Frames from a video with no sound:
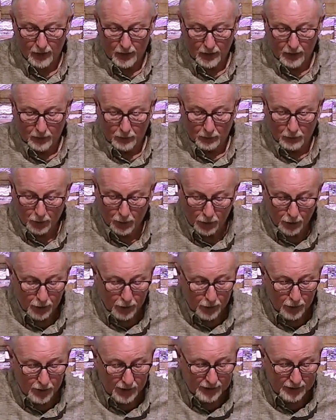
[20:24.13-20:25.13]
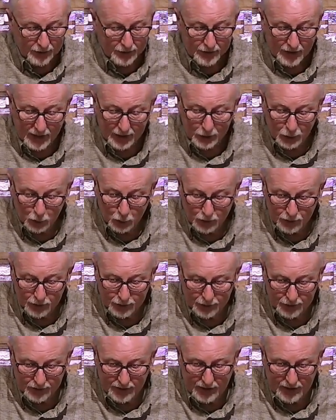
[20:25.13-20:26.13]
murder and sexual
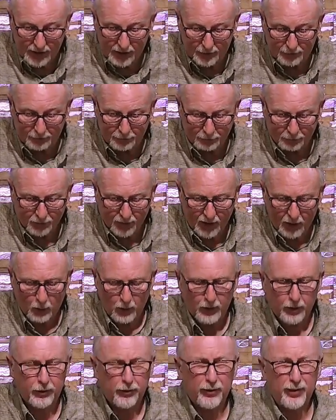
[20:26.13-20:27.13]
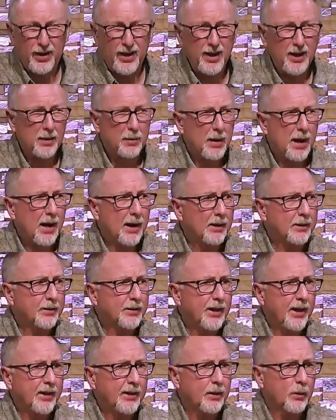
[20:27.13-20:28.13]
sin. And when you think about it,
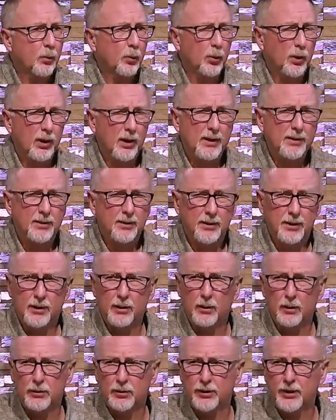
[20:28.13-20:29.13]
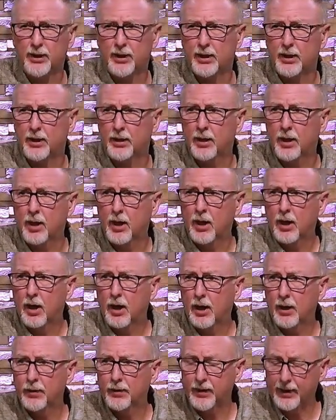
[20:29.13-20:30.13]
Satan really zeroes in
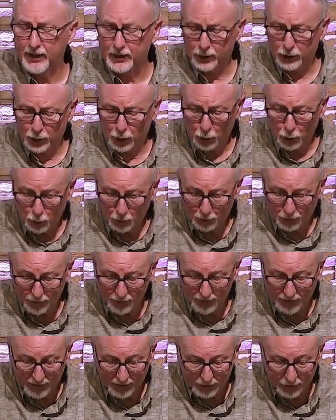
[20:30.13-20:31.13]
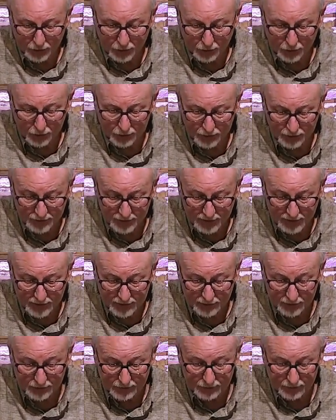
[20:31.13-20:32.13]
on these two particular
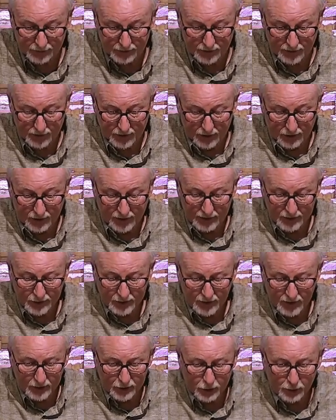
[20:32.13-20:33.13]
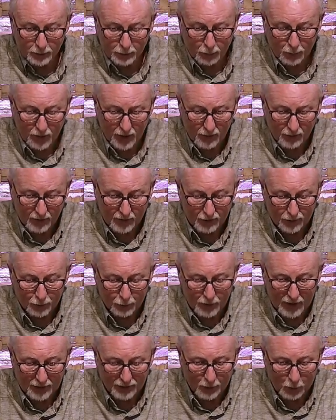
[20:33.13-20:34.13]
sins. These sins are prevalent
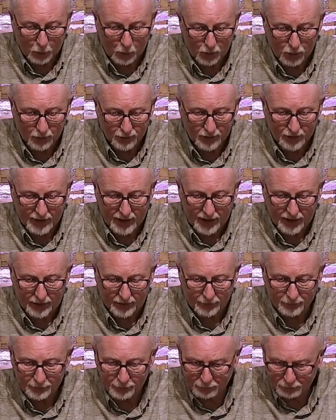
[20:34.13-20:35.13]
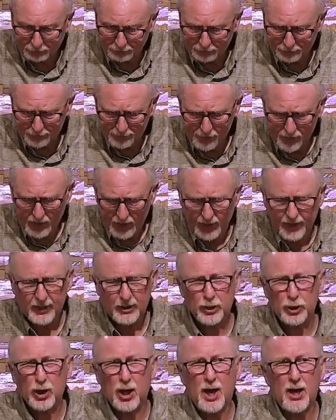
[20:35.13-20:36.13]
throughout the world today. In
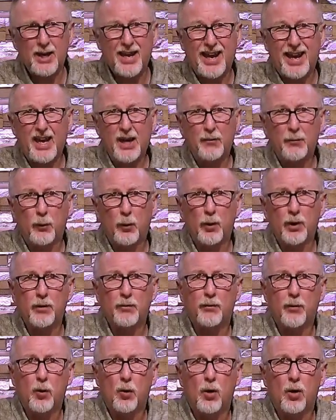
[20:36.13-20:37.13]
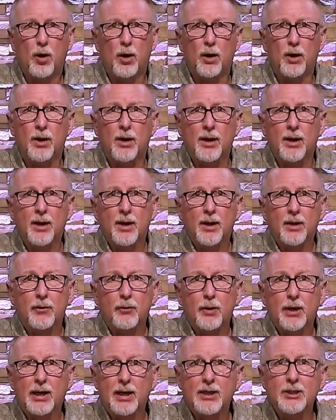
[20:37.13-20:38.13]
John 8 44, the
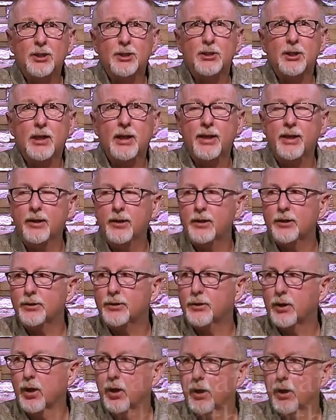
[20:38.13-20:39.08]
religious leaders are